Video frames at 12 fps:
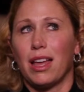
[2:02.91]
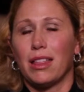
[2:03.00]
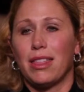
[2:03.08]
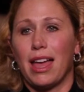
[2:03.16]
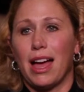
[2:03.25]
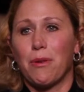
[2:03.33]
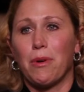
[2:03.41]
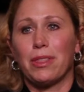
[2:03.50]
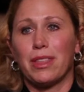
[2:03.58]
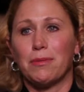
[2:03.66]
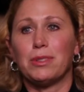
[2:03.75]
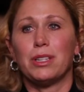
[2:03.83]
I want
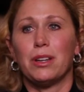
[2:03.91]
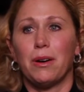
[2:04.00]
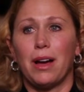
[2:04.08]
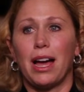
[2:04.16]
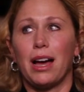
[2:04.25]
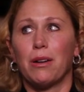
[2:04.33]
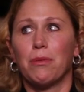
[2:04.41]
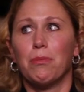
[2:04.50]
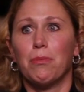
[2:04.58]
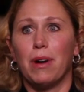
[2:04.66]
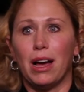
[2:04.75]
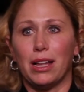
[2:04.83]
them to know how
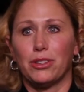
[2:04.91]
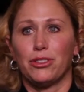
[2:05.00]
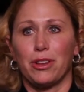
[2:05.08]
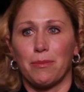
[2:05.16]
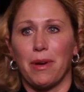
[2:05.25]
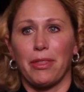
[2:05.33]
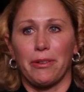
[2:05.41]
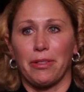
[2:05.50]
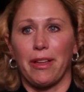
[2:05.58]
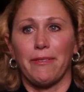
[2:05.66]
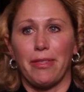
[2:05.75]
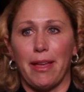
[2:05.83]
much their mother
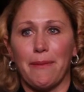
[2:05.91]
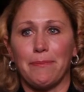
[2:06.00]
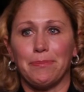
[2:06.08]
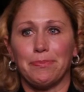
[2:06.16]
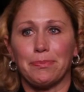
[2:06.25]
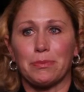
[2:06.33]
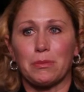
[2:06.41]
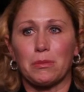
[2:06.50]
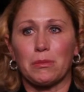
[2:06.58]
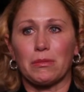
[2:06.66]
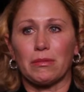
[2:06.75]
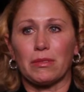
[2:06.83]
loved them
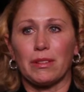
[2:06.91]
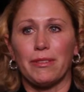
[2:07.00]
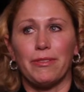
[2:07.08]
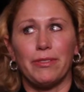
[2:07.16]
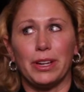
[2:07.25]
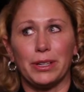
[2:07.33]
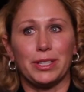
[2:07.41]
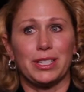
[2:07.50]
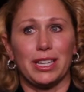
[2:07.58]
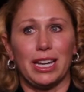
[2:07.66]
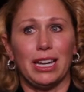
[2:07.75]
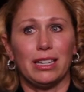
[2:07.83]

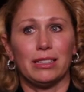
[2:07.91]
fiercely.